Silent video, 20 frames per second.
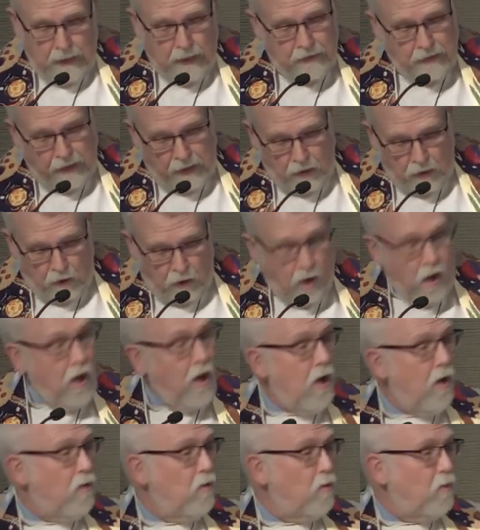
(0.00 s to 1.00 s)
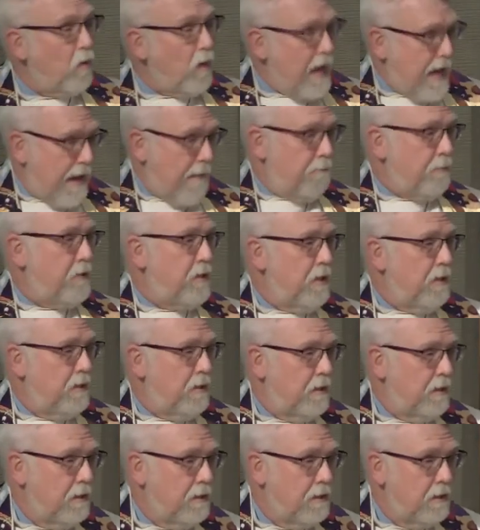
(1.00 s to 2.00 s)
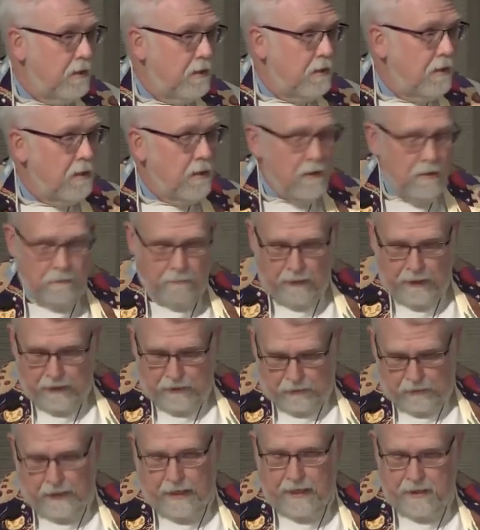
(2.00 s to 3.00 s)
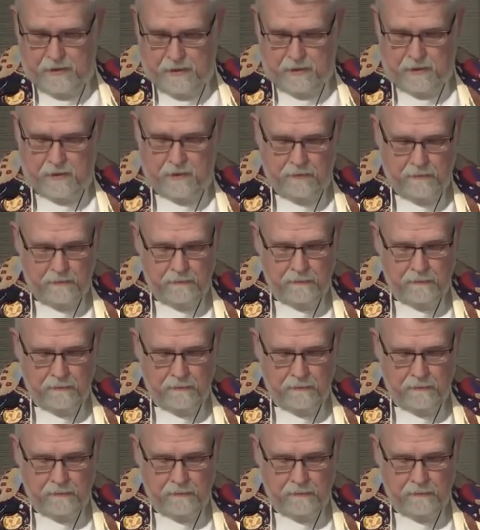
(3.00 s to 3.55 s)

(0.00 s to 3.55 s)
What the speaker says: and they are all wrapped by grace.